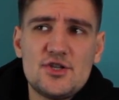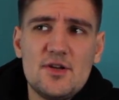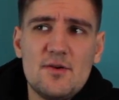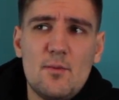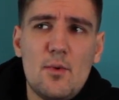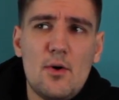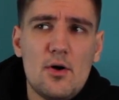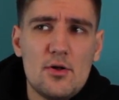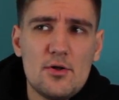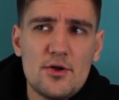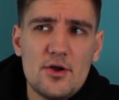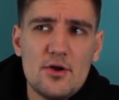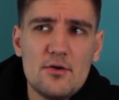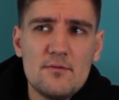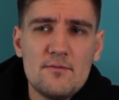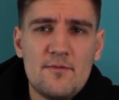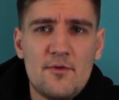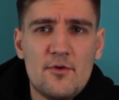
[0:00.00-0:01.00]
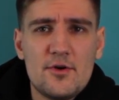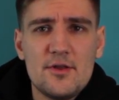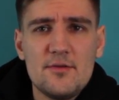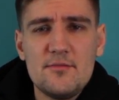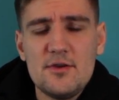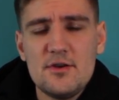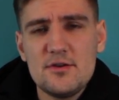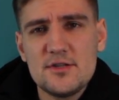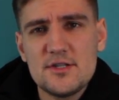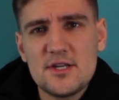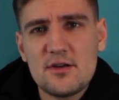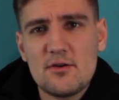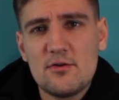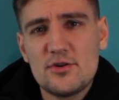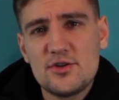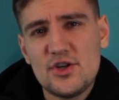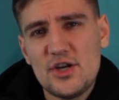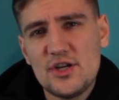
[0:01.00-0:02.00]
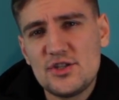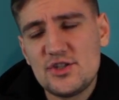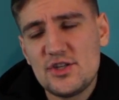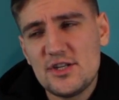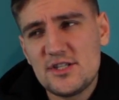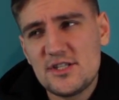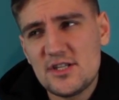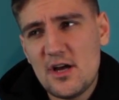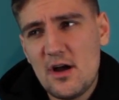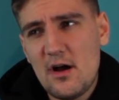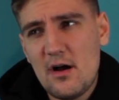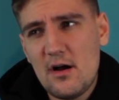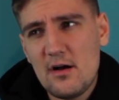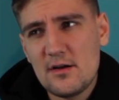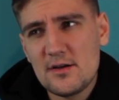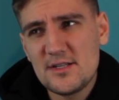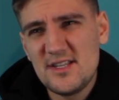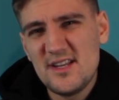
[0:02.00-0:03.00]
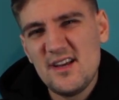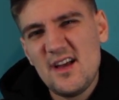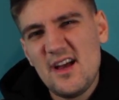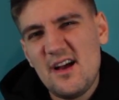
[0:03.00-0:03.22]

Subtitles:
the volume for the music or change the songs,